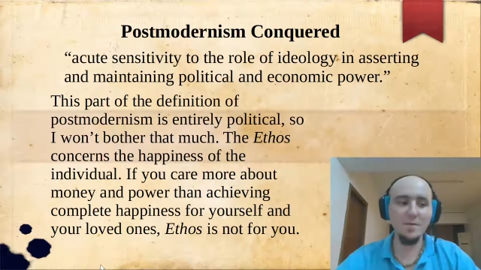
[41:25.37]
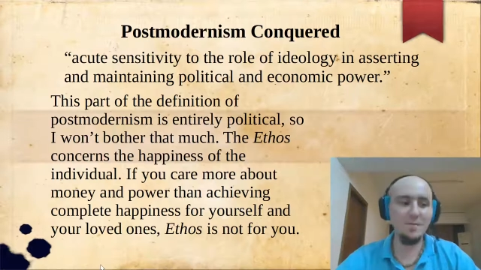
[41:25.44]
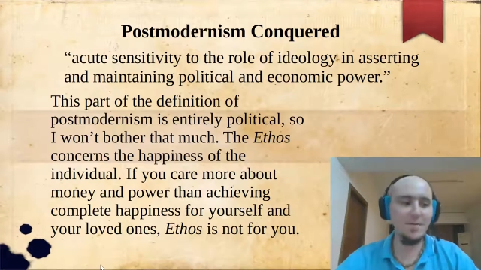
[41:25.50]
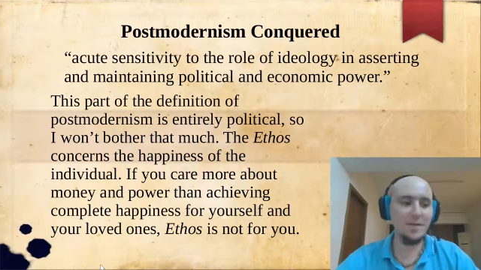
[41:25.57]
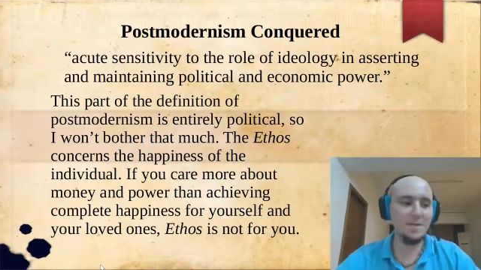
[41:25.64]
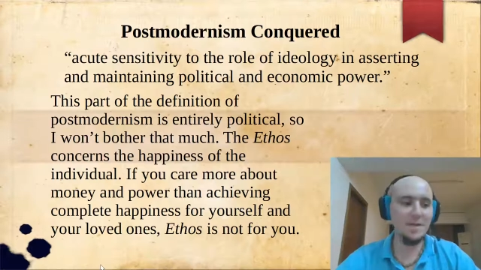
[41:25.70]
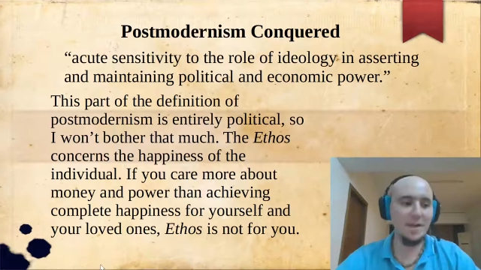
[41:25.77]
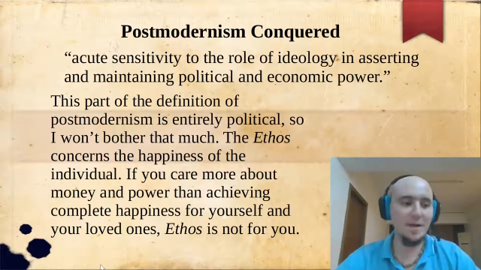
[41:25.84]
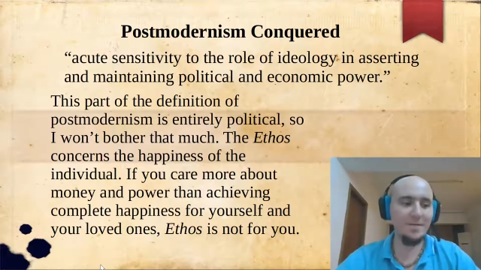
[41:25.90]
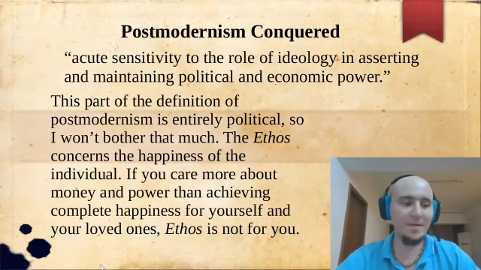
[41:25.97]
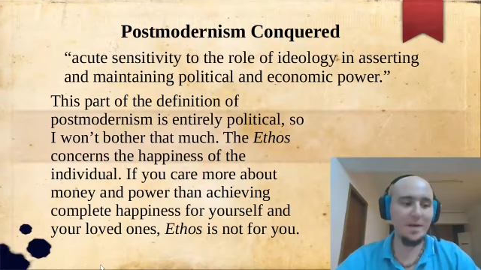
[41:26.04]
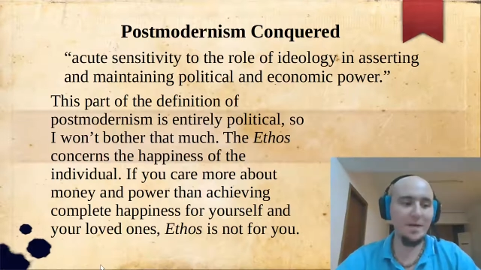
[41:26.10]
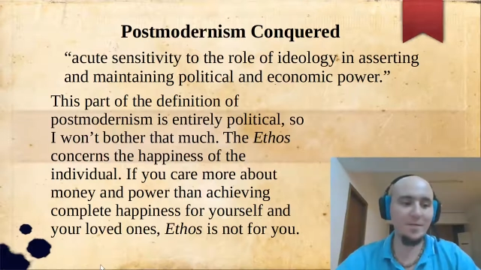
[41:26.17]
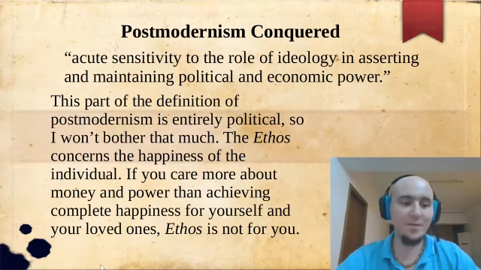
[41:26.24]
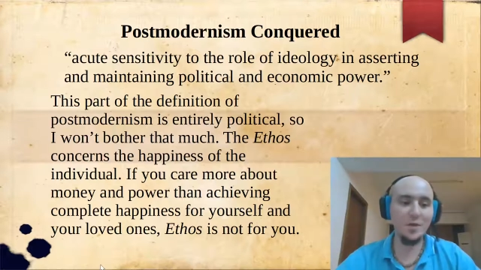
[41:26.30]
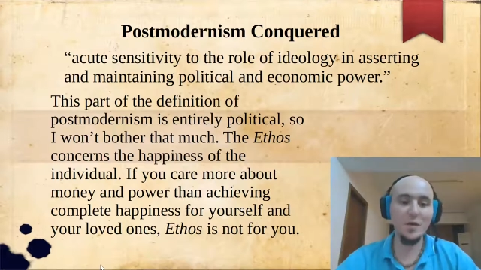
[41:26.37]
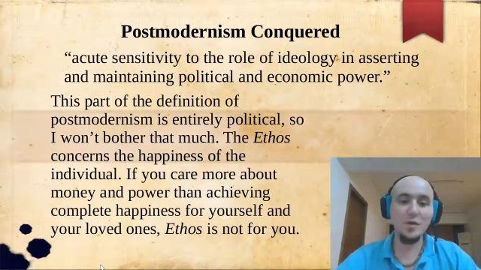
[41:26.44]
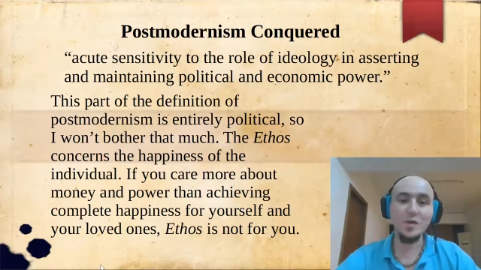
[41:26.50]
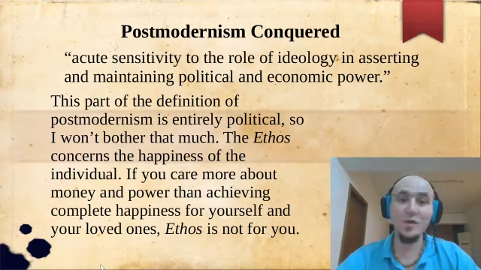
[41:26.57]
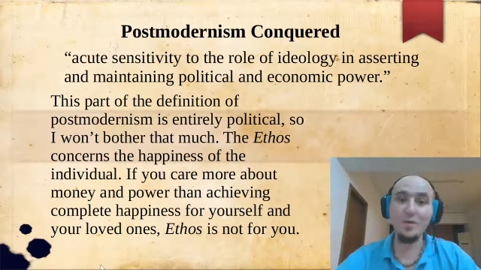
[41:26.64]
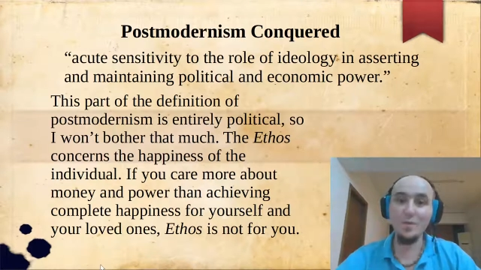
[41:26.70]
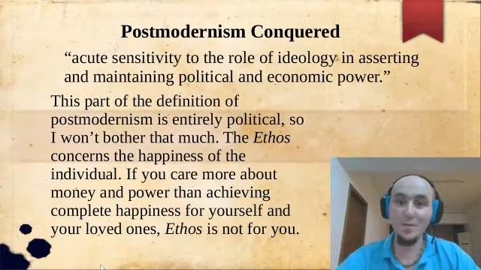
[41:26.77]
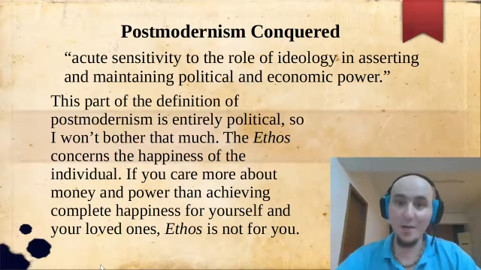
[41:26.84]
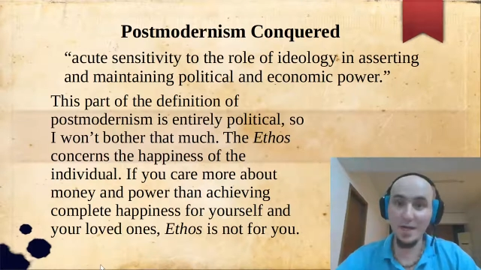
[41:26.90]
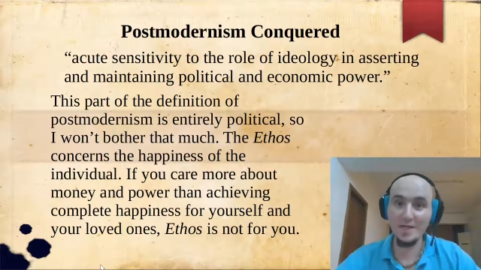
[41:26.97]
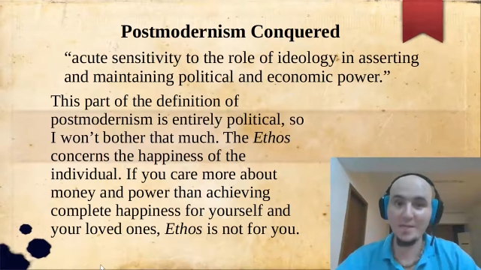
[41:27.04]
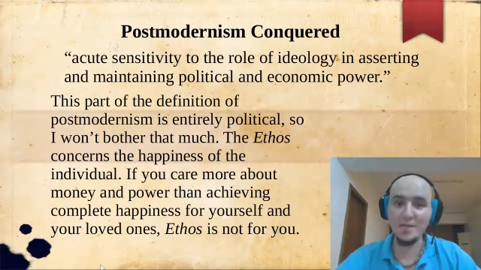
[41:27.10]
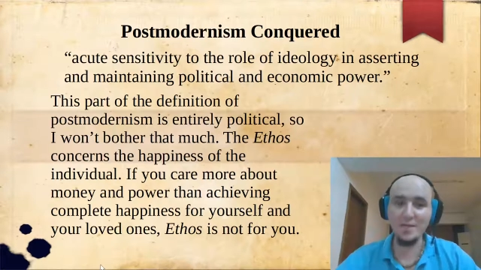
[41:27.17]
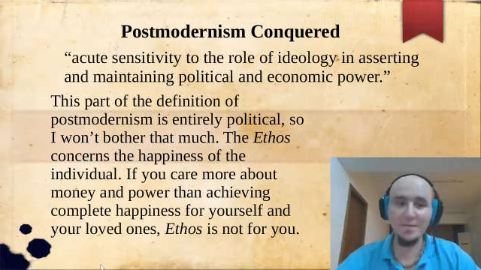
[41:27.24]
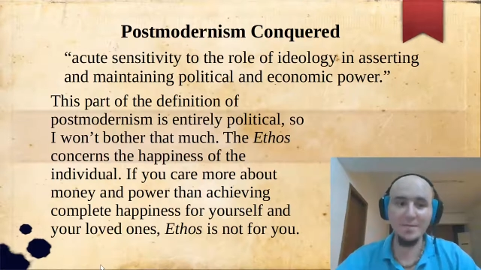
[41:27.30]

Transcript: We first have to have good friends,